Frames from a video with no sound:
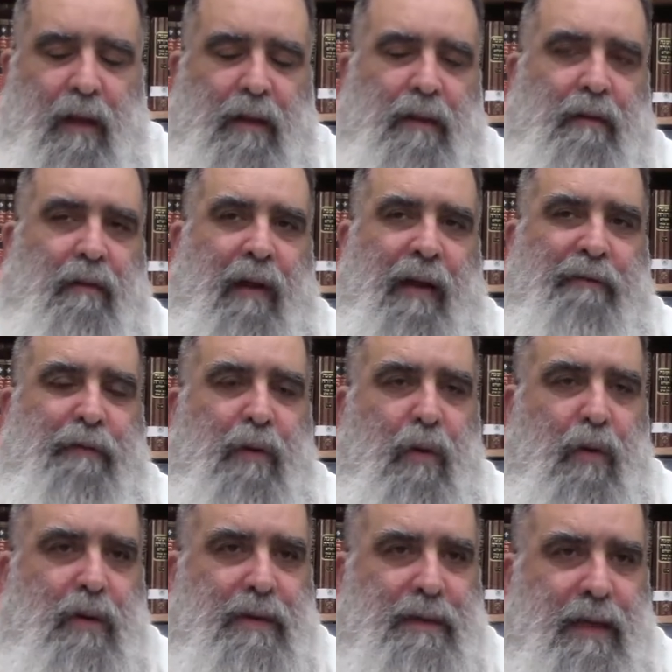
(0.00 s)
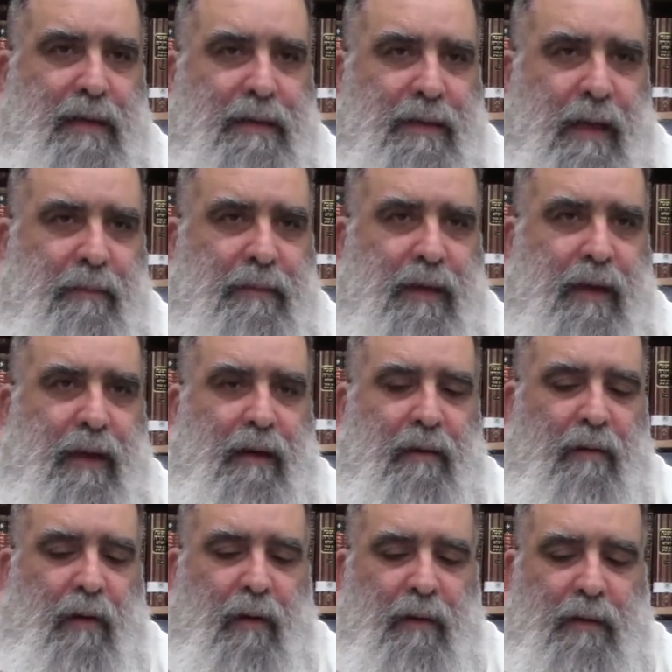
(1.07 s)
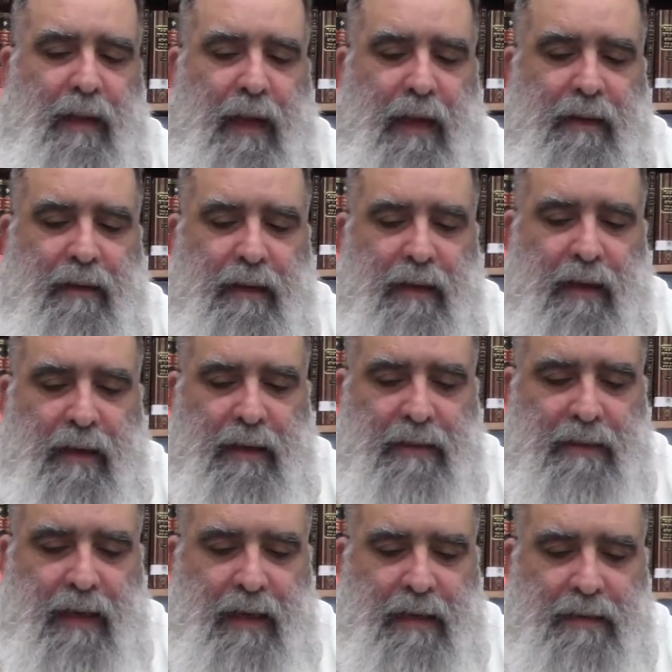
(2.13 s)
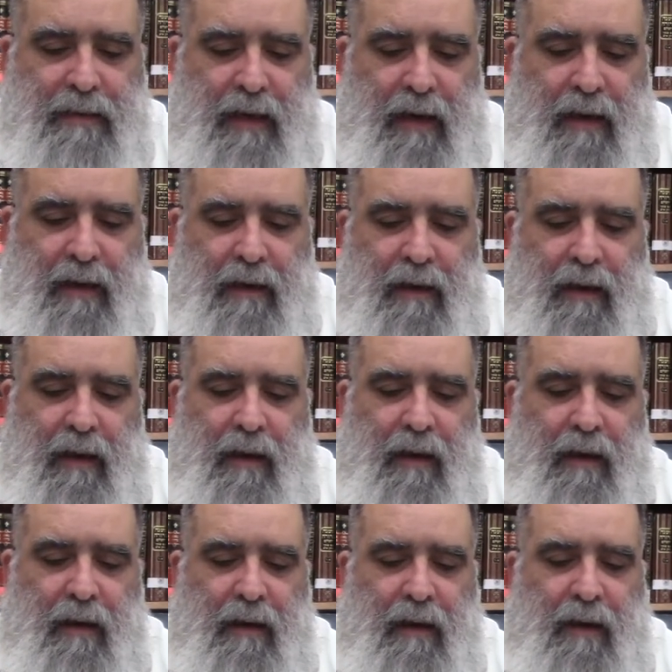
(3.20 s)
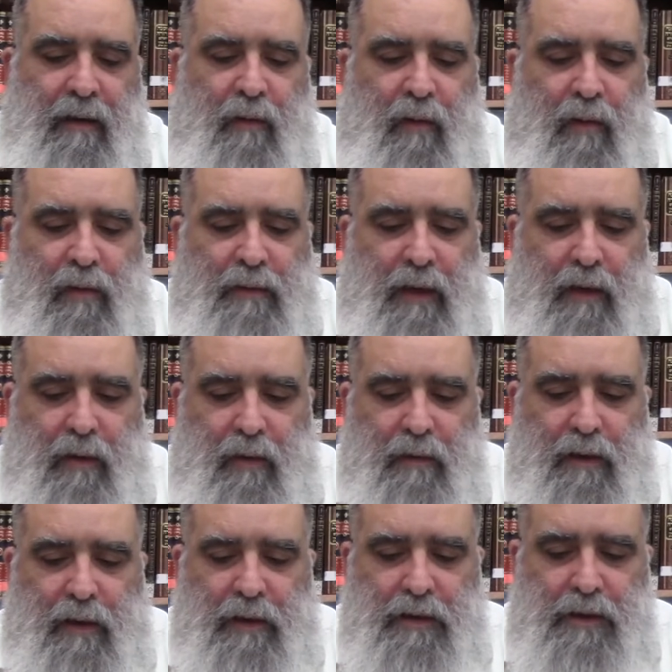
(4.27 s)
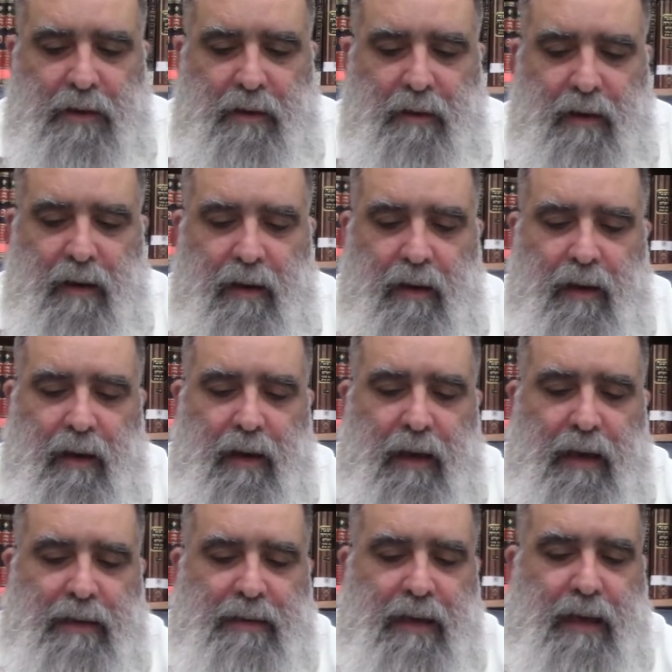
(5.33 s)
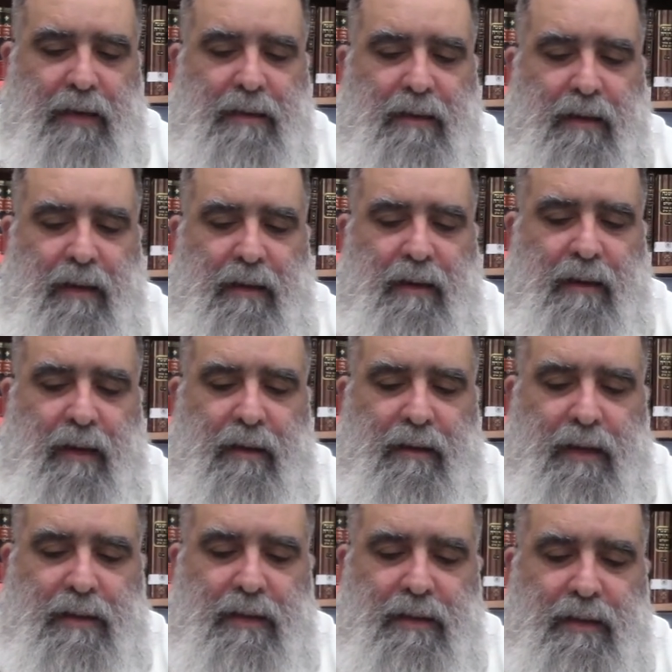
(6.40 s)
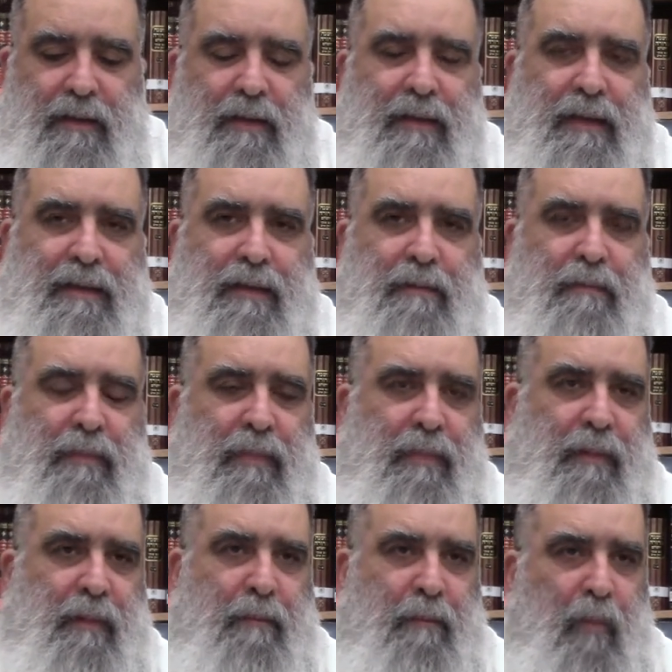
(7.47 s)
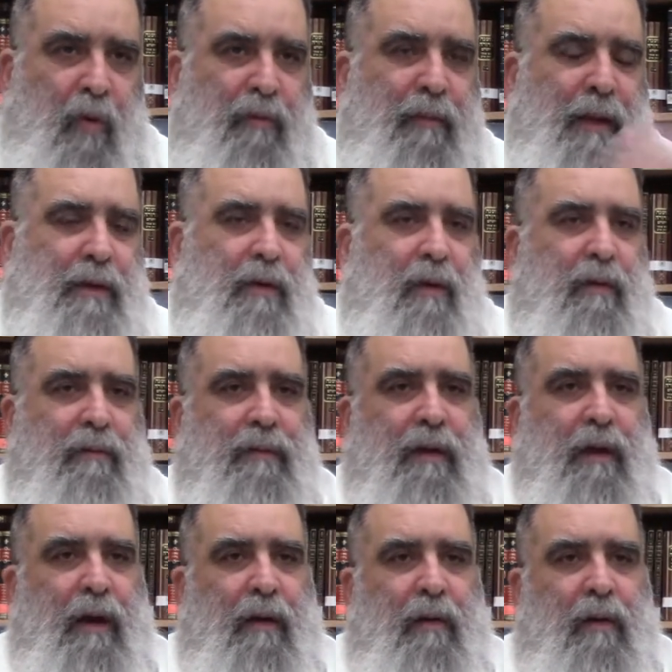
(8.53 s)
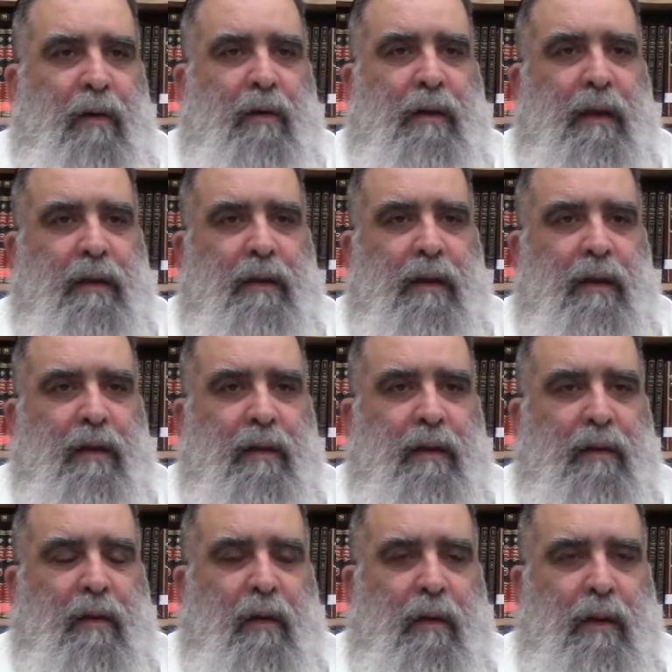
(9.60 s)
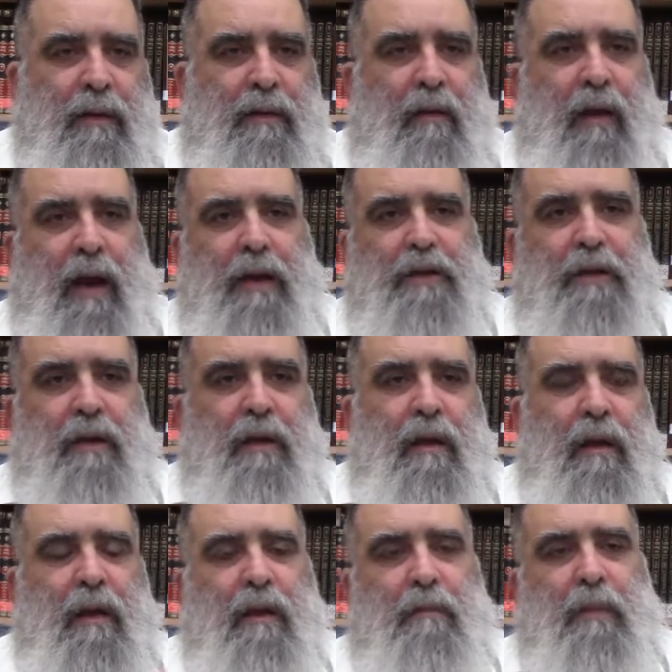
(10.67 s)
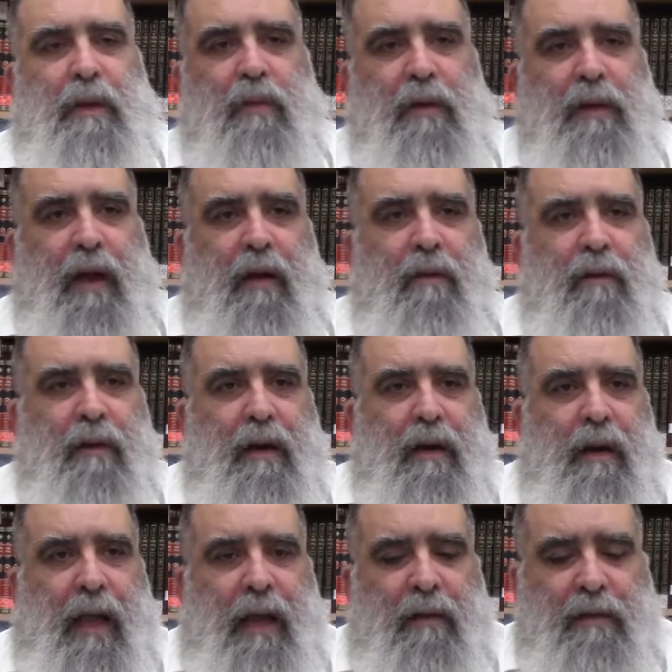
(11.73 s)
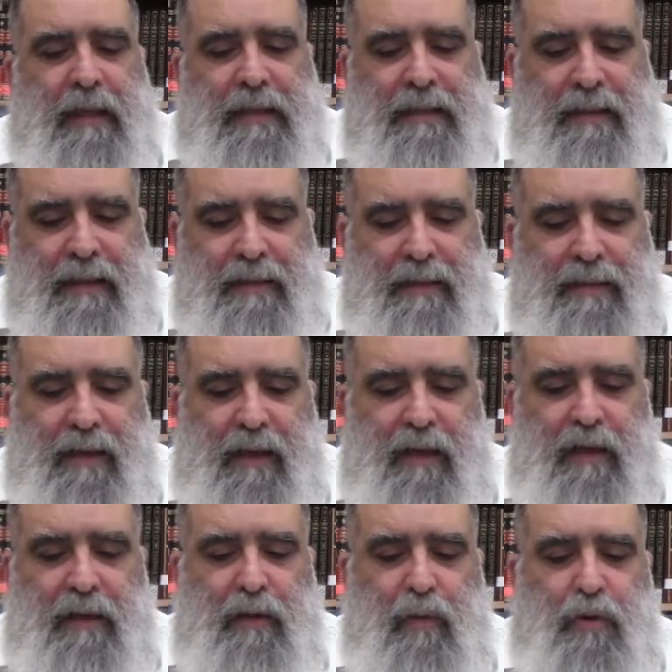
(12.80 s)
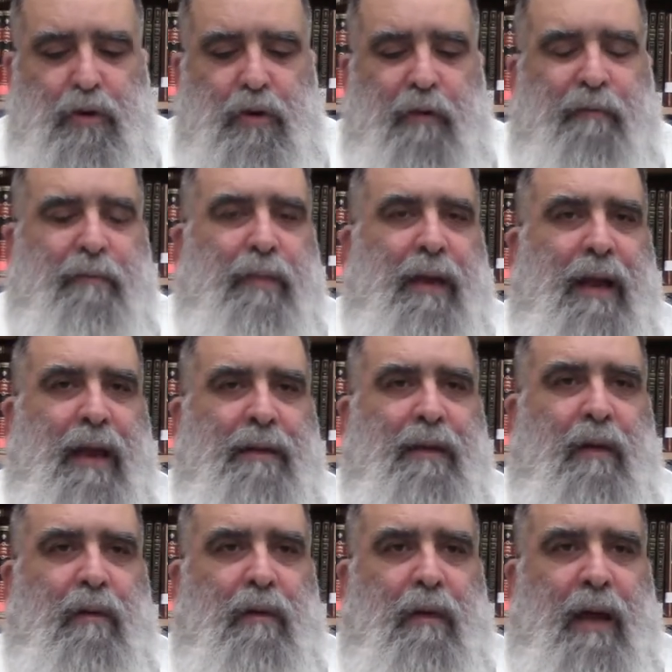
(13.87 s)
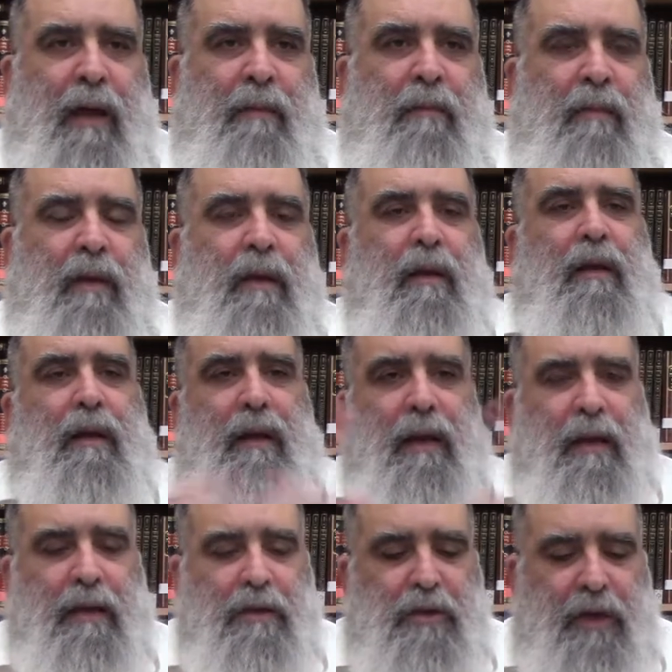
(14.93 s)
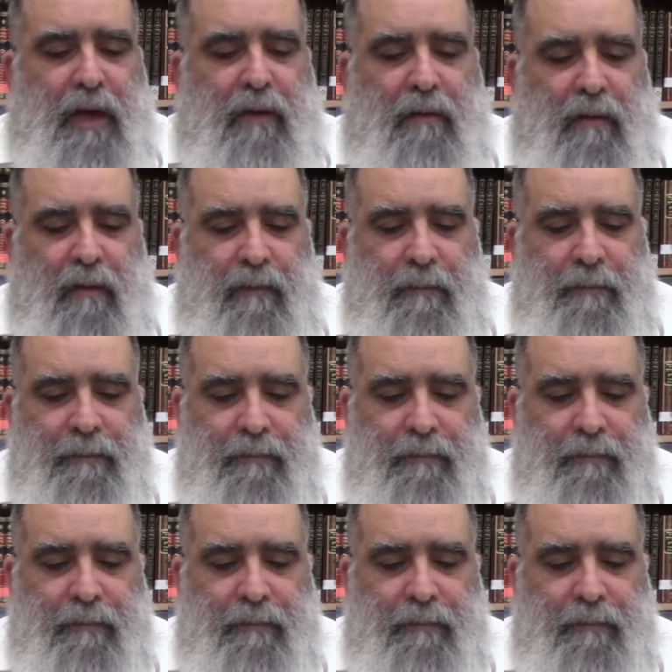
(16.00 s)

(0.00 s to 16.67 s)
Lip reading: The Rav Kook says something on that. It says in Orot HaKodesh, it says that the movement of the Aaron and the whole interaction between the Aaron and the clown, this is the Chidush of Briyat HaOlam in general.